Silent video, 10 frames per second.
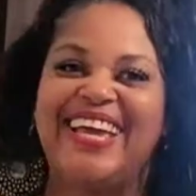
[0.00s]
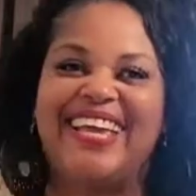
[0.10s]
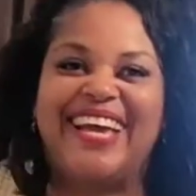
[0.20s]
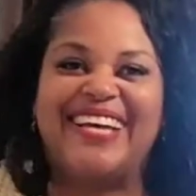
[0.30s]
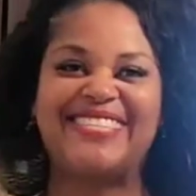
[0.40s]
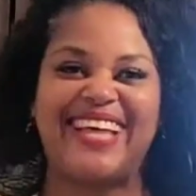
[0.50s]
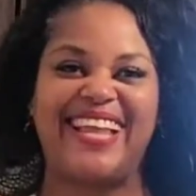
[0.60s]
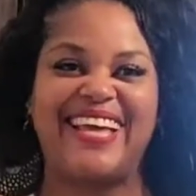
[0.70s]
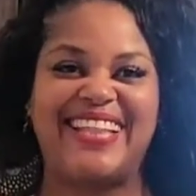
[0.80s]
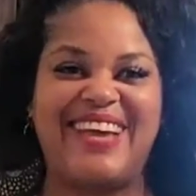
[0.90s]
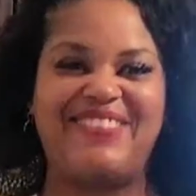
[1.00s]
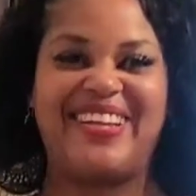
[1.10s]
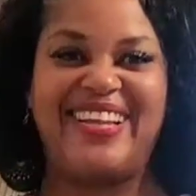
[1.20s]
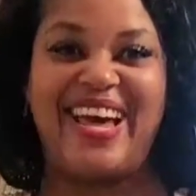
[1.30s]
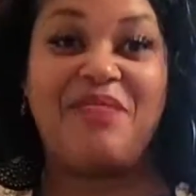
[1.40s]
Yes, I like that one
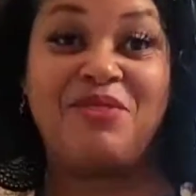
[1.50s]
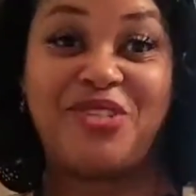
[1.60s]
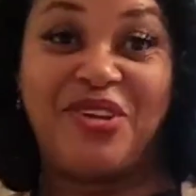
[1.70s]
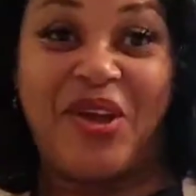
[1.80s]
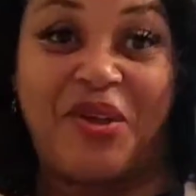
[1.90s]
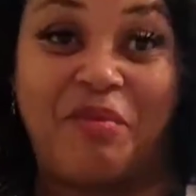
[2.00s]
a lot. I'm gonna show y'all in the